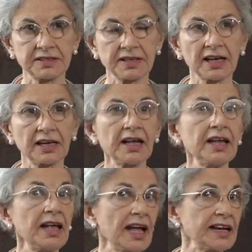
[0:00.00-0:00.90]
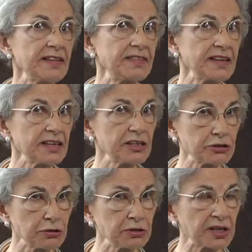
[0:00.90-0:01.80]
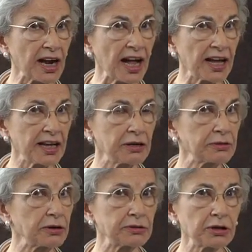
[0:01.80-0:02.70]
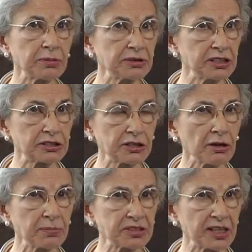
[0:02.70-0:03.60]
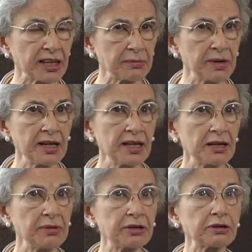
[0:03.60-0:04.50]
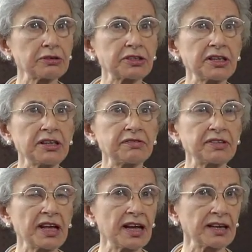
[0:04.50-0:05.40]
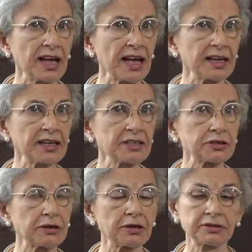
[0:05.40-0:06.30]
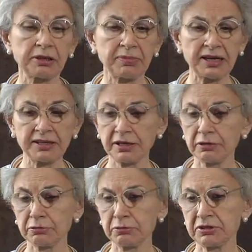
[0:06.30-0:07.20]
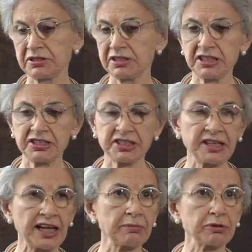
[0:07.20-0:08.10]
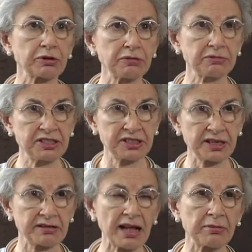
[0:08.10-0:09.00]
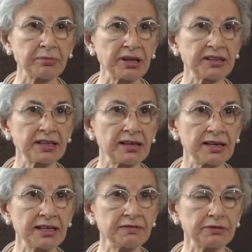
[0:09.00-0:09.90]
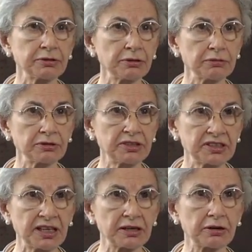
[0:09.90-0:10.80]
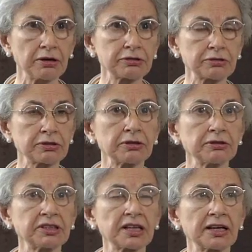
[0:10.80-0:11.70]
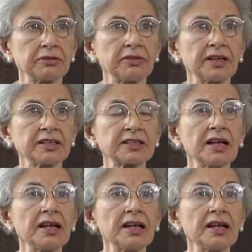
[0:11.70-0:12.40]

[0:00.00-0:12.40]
exactly. And I think they should try, you know, nobody stops them, because if they are young and so on, depending who is teaching them or in which ambient they live, you know, what is their culture and all these kind of things.